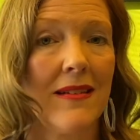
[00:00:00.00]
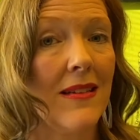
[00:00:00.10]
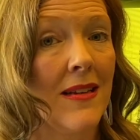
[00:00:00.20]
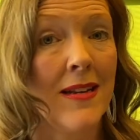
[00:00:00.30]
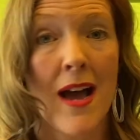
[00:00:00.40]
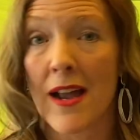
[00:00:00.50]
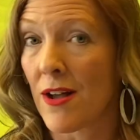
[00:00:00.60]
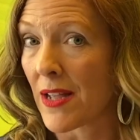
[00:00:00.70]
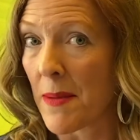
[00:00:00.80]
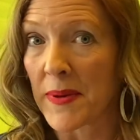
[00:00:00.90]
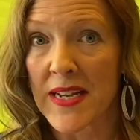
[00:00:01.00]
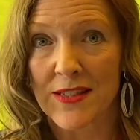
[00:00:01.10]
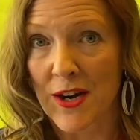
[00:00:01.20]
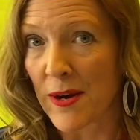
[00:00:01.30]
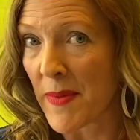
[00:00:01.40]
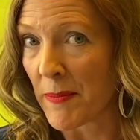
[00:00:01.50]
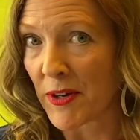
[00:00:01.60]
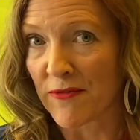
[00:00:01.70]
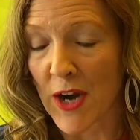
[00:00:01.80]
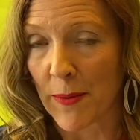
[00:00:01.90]
Not all companies are a
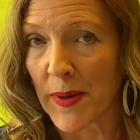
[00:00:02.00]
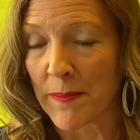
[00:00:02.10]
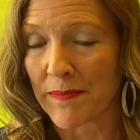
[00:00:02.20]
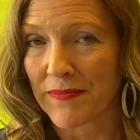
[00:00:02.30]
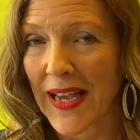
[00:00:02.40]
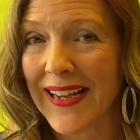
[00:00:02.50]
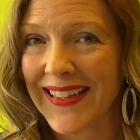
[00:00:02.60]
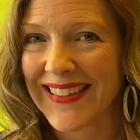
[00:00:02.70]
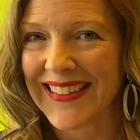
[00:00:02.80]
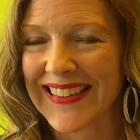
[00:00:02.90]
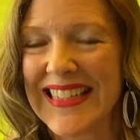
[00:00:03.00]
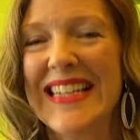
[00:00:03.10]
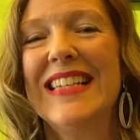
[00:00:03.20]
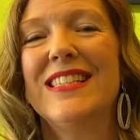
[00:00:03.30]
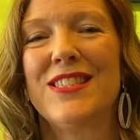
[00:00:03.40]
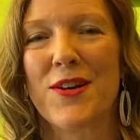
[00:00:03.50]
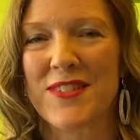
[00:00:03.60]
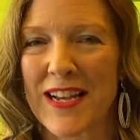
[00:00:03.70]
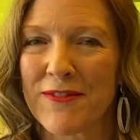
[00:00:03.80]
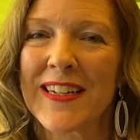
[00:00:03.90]
member of NARPM. So
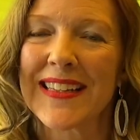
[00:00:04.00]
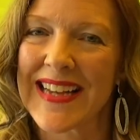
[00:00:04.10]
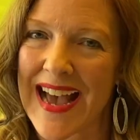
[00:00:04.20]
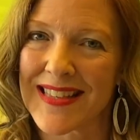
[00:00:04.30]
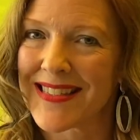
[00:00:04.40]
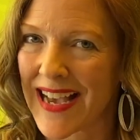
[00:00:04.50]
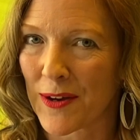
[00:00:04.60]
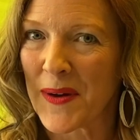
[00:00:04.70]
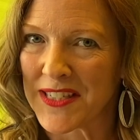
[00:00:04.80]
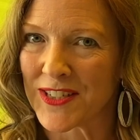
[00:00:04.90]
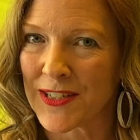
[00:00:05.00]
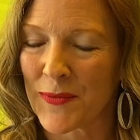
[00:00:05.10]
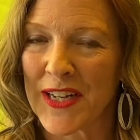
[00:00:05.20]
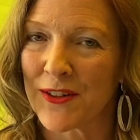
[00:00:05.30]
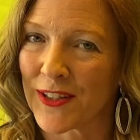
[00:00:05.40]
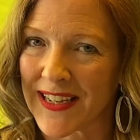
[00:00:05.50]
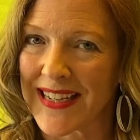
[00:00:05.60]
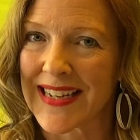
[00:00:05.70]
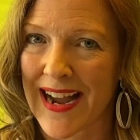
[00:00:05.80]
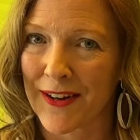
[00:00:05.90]
definitely ask that question when you're
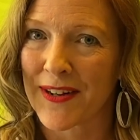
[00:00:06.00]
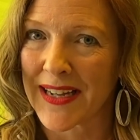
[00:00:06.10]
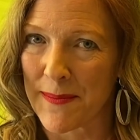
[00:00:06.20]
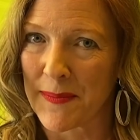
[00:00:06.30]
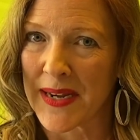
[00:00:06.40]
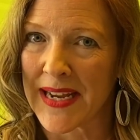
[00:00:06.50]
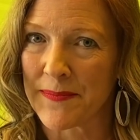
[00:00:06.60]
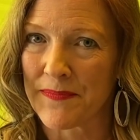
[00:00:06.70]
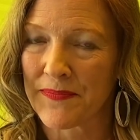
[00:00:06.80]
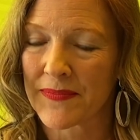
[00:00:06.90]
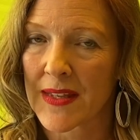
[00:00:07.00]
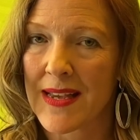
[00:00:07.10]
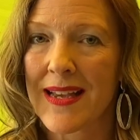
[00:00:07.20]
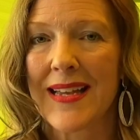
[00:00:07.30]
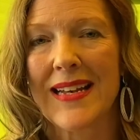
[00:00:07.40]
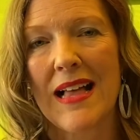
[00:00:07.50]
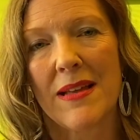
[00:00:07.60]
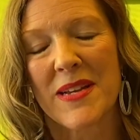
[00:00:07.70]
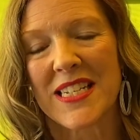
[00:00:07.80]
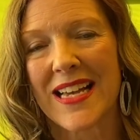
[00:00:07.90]
looking to hire a company. Now
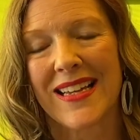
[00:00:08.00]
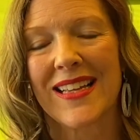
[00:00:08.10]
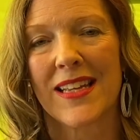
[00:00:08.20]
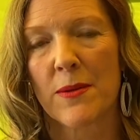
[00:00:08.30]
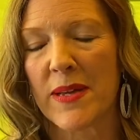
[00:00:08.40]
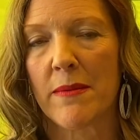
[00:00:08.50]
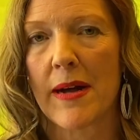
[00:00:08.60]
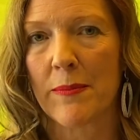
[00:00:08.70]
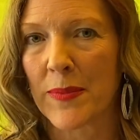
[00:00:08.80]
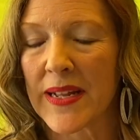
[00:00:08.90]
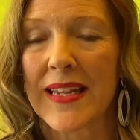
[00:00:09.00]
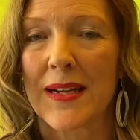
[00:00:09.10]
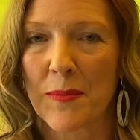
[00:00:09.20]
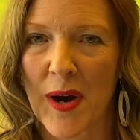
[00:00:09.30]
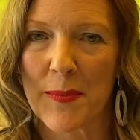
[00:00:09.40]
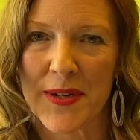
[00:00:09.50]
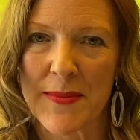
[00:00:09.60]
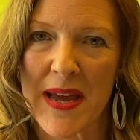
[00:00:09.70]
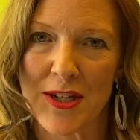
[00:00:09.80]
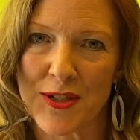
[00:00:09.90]
let me tell you a little bit about Bahia Property
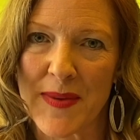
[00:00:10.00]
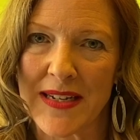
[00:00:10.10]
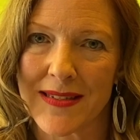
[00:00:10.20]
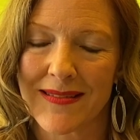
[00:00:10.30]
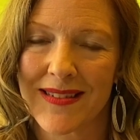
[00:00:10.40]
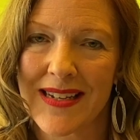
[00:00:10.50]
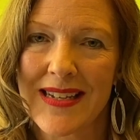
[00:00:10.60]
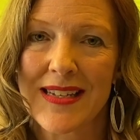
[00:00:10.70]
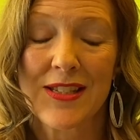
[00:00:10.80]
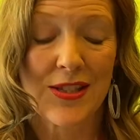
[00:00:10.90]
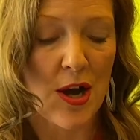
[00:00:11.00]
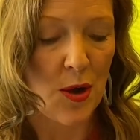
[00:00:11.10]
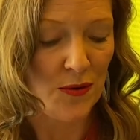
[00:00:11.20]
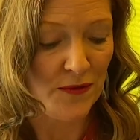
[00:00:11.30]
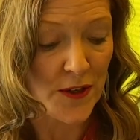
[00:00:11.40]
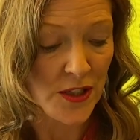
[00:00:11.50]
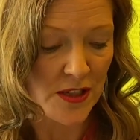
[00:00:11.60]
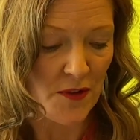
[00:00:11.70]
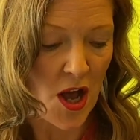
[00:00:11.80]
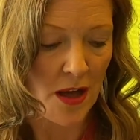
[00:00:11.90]
Management. So first
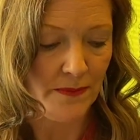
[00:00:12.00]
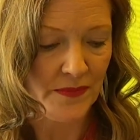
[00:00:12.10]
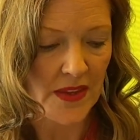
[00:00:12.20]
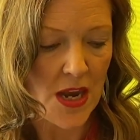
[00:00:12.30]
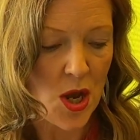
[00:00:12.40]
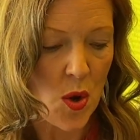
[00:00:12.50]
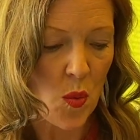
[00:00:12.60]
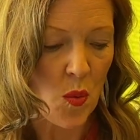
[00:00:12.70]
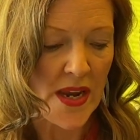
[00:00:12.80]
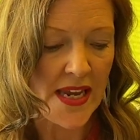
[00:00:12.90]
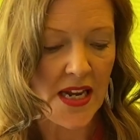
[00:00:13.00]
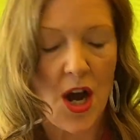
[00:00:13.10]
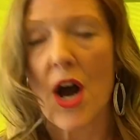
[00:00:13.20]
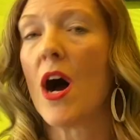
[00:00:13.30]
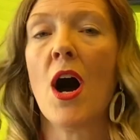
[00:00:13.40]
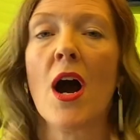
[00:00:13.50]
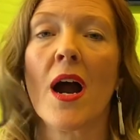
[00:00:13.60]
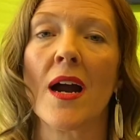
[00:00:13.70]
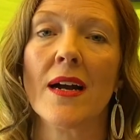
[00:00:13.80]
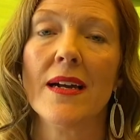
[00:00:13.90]
of all, we're
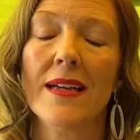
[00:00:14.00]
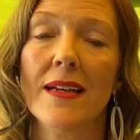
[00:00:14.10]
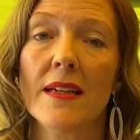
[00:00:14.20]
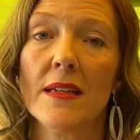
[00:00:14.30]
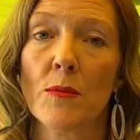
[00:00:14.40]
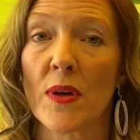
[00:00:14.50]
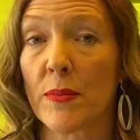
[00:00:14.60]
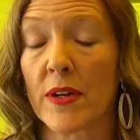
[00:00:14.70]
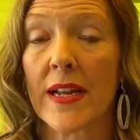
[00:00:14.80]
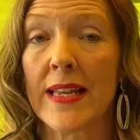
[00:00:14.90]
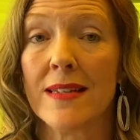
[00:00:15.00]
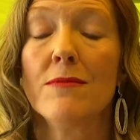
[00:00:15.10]
in